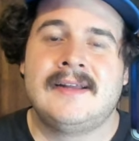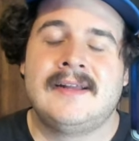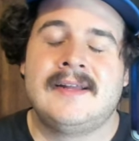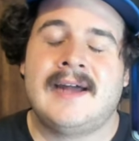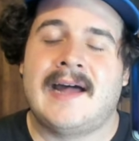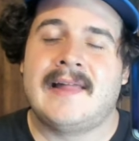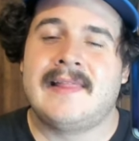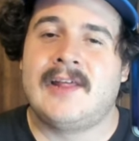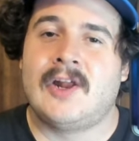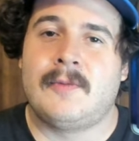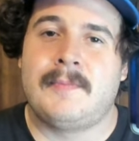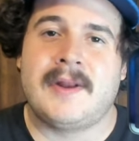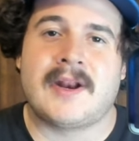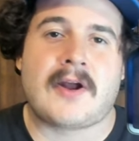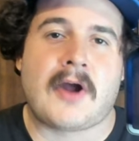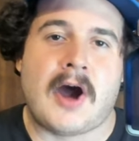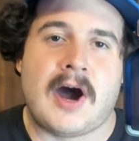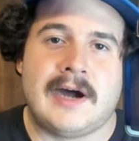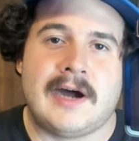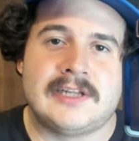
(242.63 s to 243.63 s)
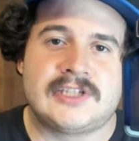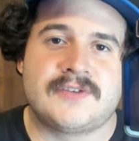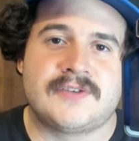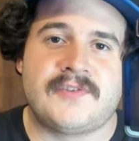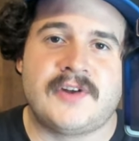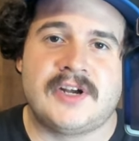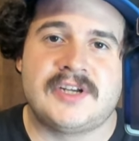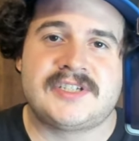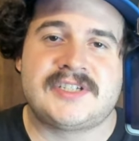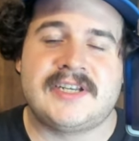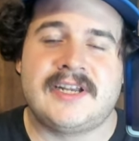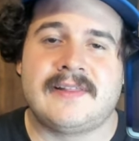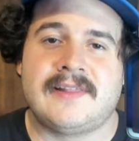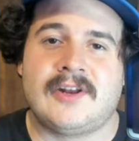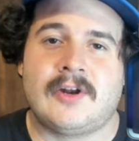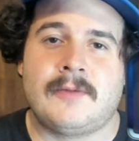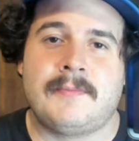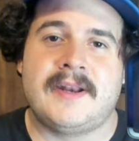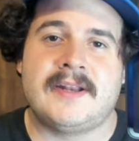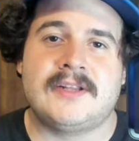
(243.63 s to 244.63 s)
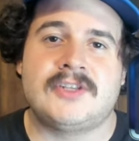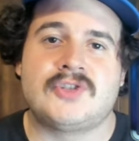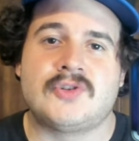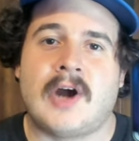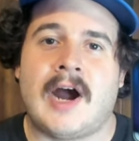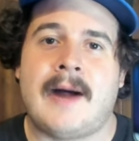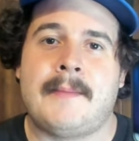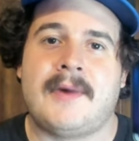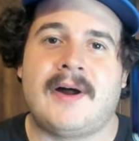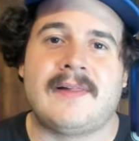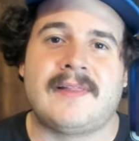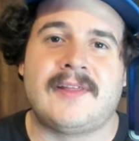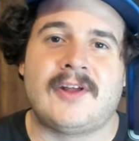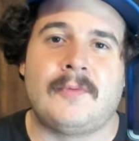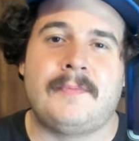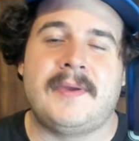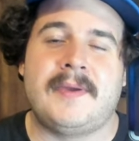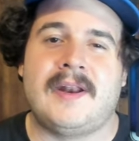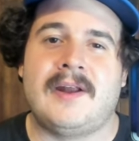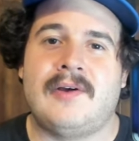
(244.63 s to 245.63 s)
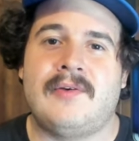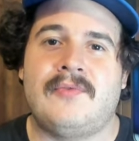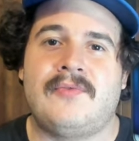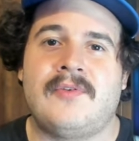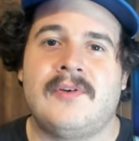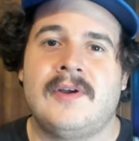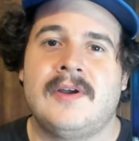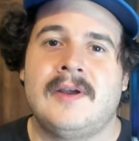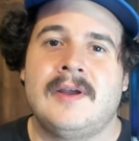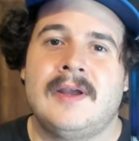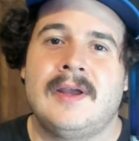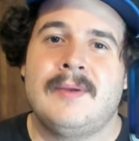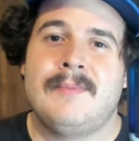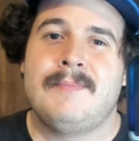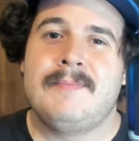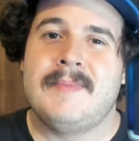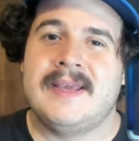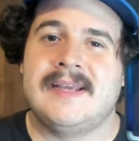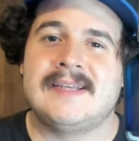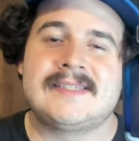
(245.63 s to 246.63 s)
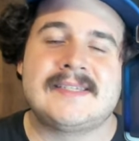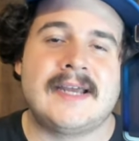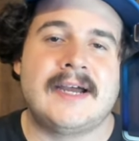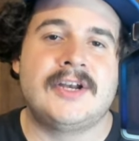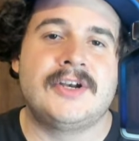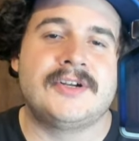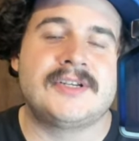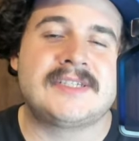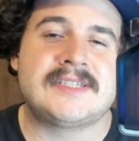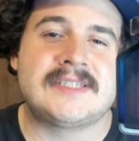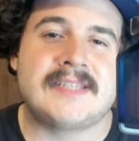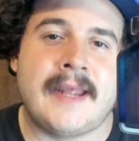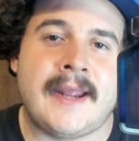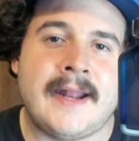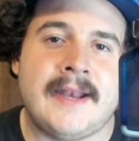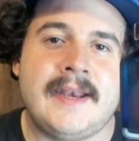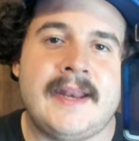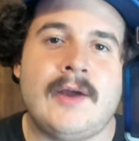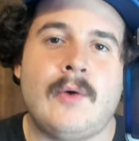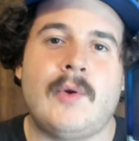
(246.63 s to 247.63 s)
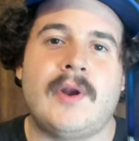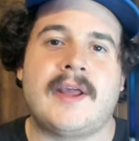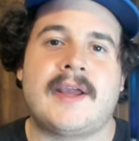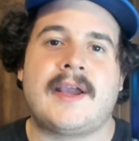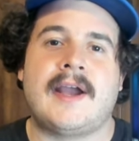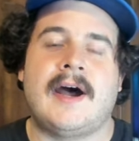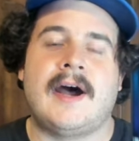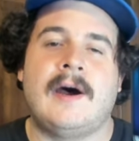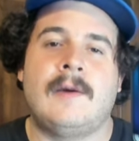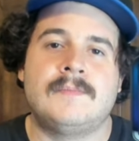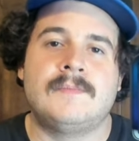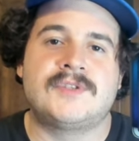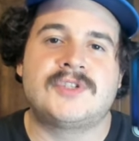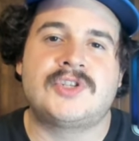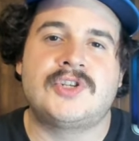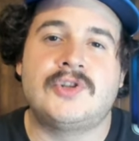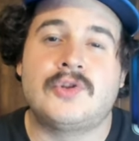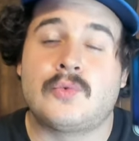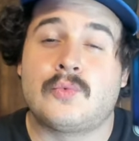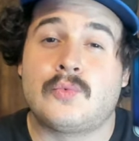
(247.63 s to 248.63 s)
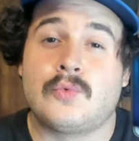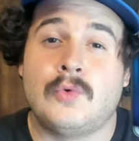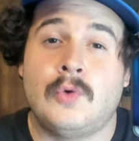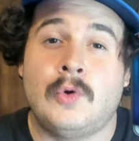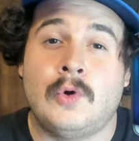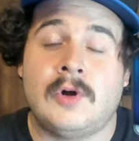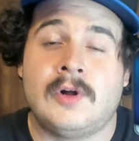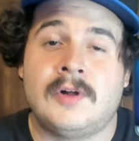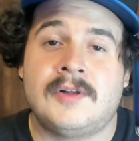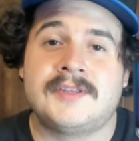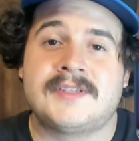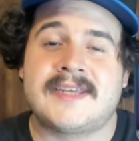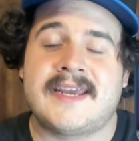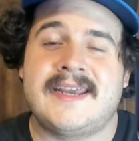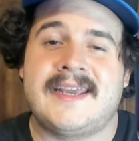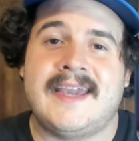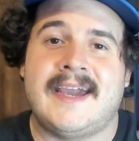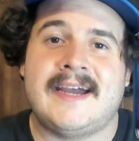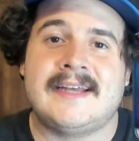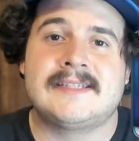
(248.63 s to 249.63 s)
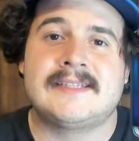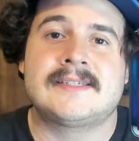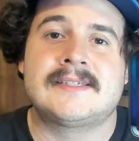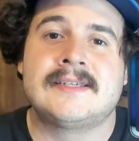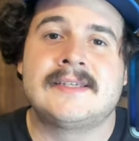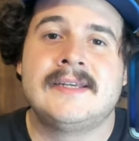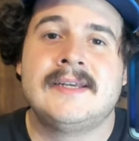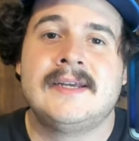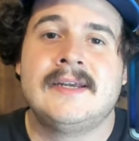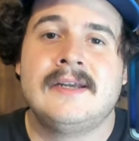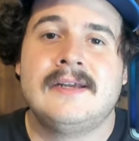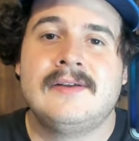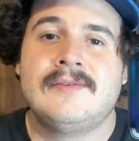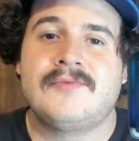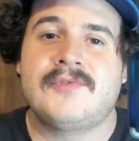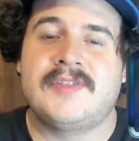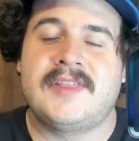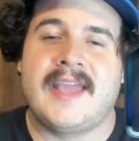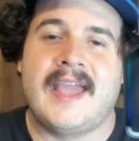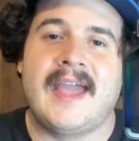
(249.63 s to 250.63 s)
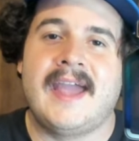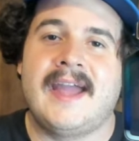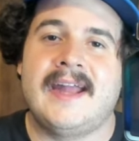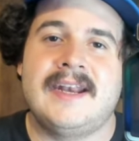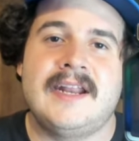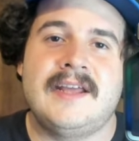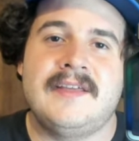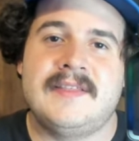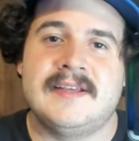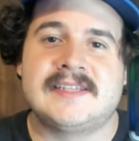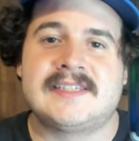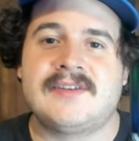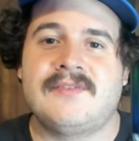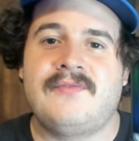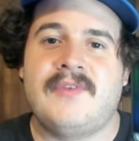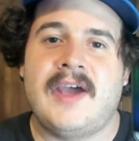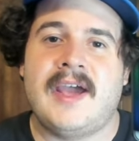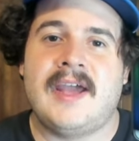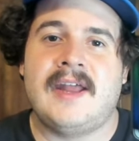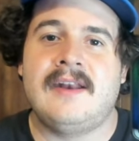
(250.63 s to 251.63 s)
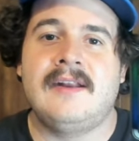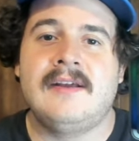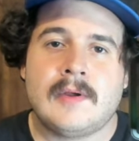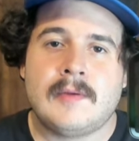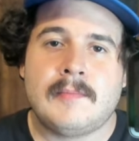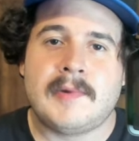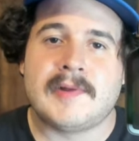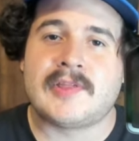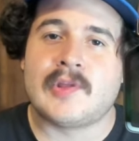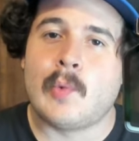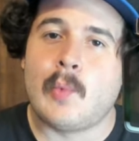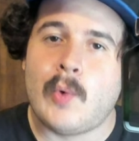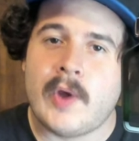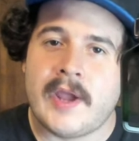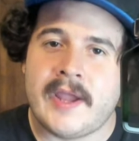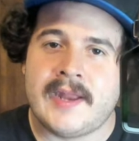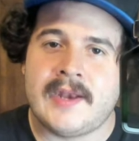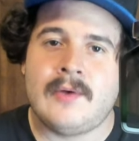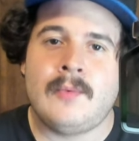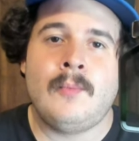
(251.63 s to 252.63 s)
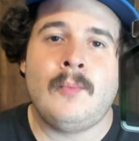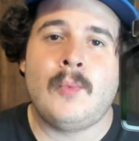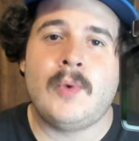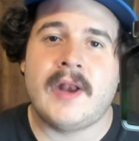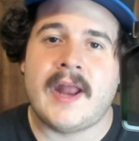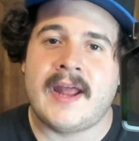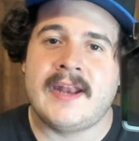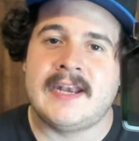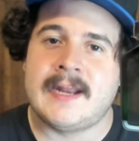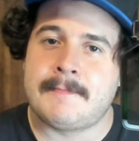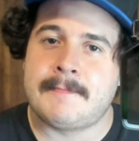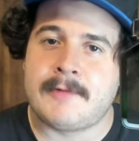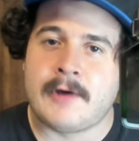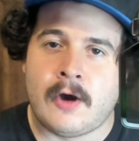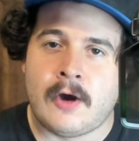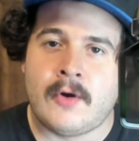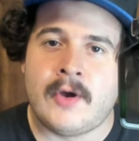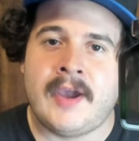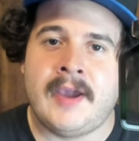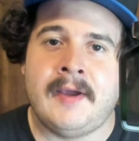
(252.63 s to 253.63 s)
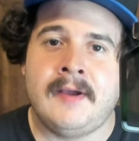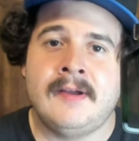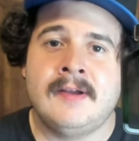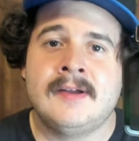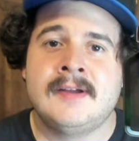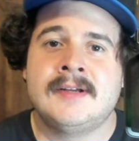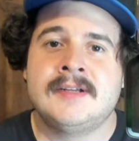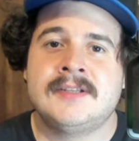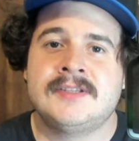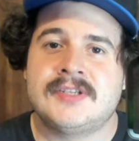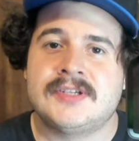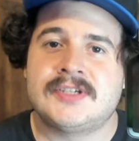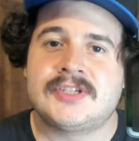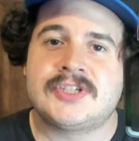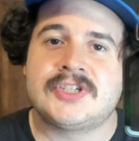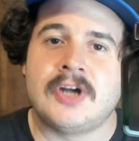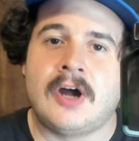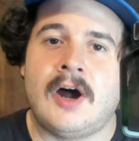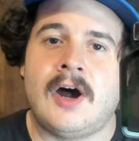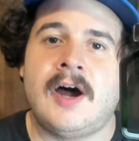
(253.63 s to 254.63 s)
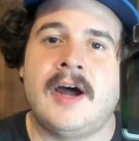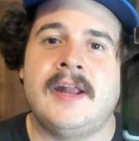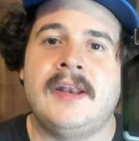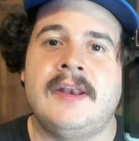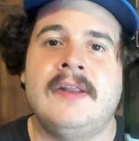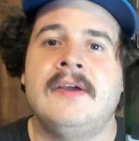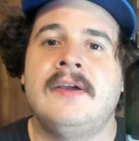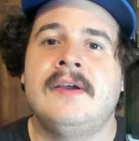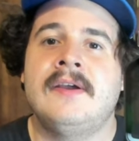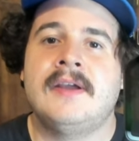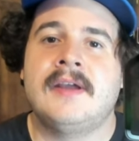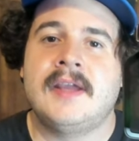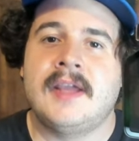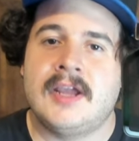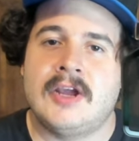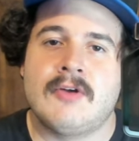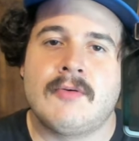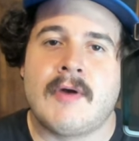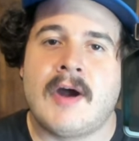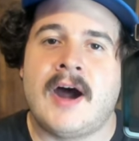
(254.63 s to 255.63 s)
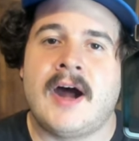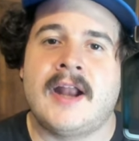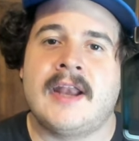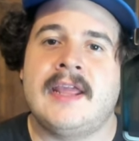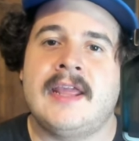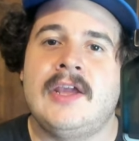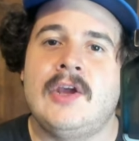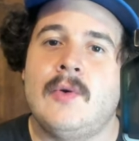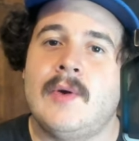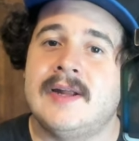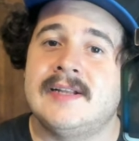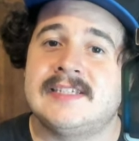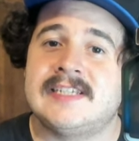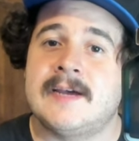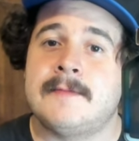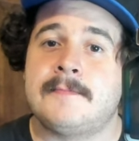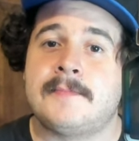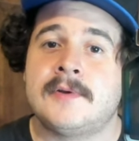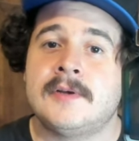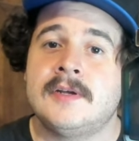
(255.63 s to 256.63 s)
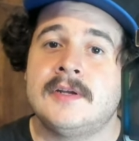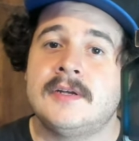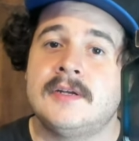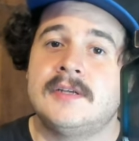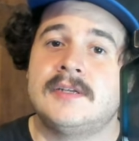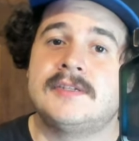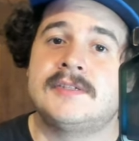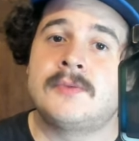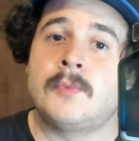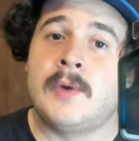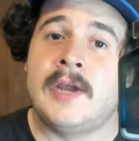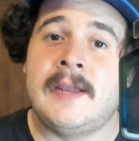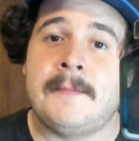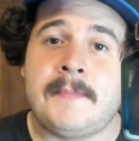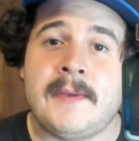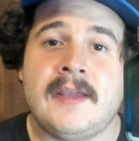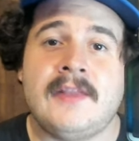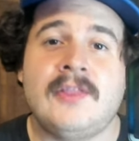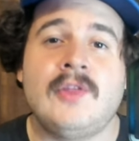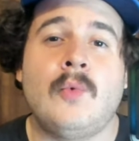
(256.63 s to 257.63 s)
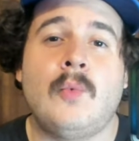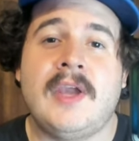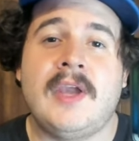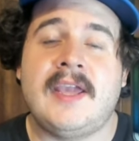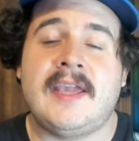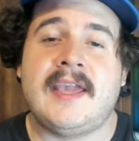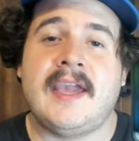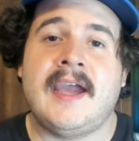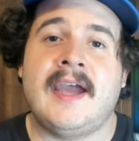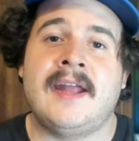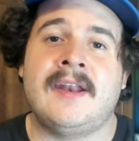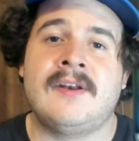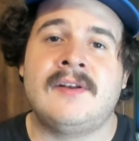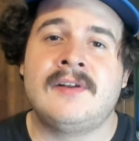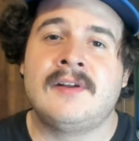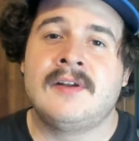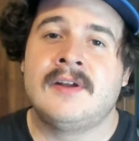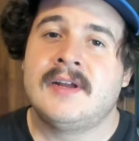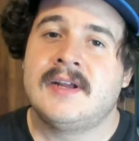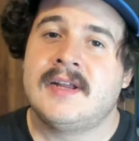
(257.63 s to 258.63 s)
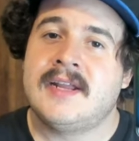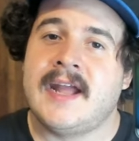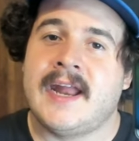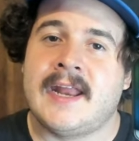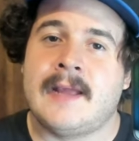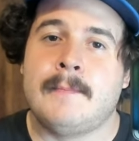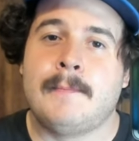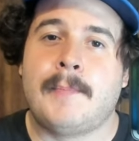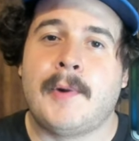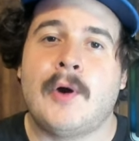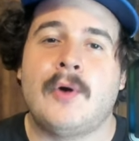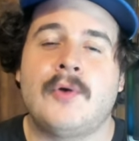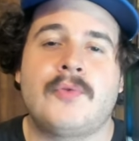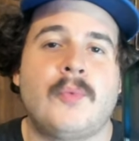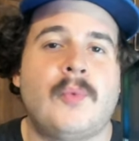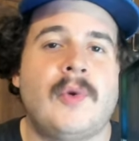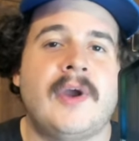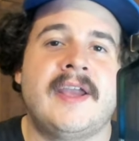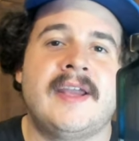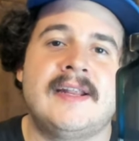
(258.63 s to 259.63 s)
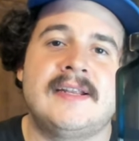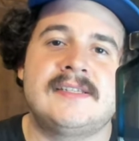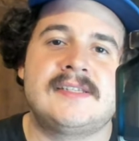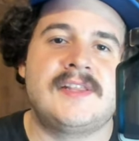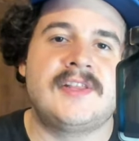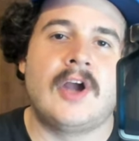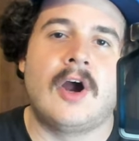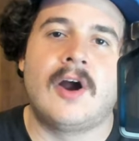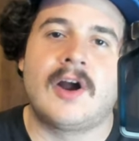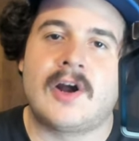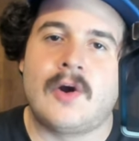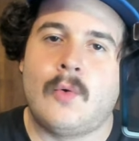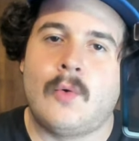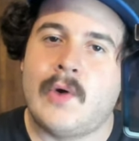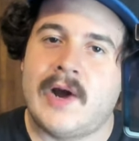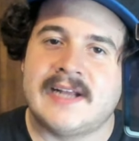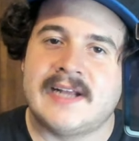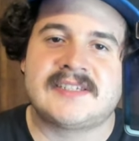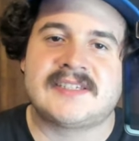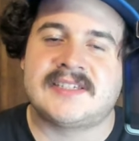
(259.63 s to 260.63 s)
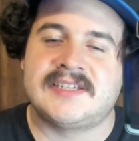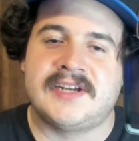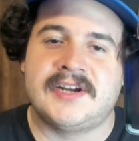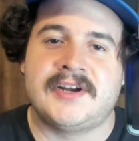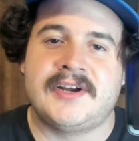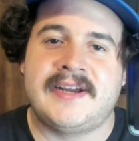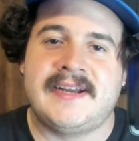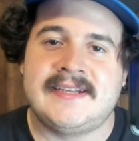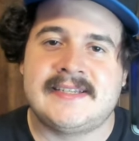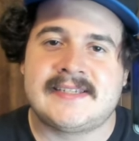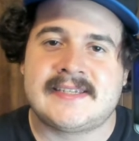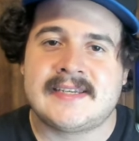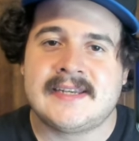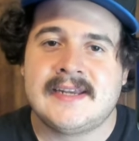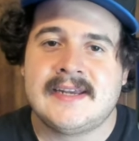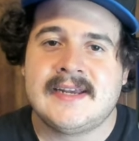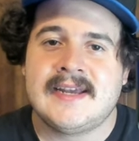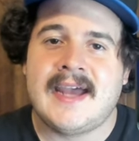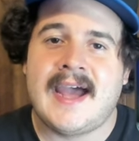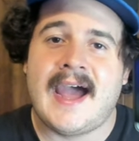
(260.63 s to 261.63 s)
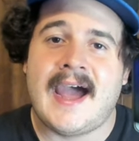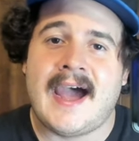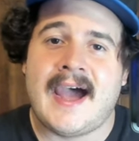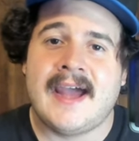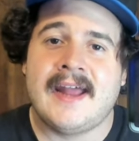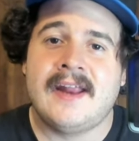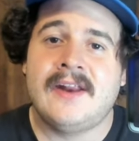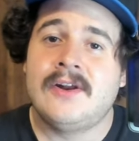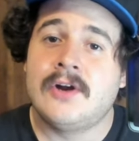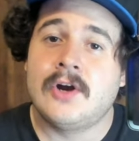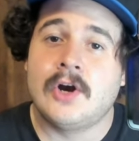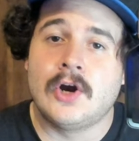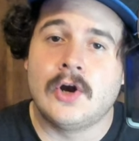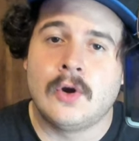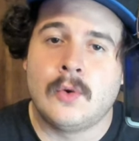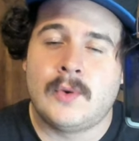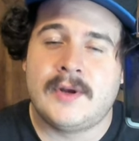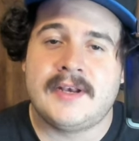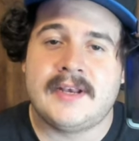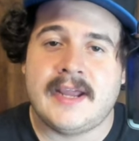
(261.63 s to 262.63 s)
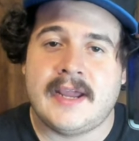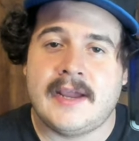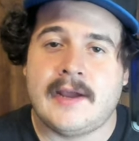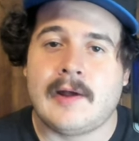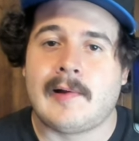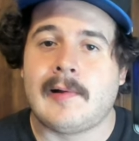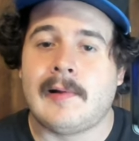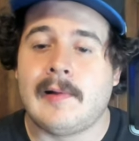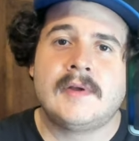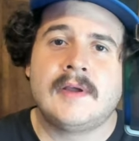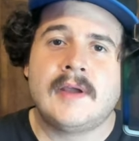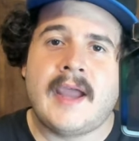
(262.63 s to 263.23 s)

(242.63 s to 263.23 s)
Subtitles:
a little bit of controversy, a little bit of drama, a little bit of misunderstanding when it comes to the rules, I guess, for the end of this event. But the win would end up going to Sean Hingarani, who ends up sweeping the weekend, getting both wins in the Arca West Series at Irwindale.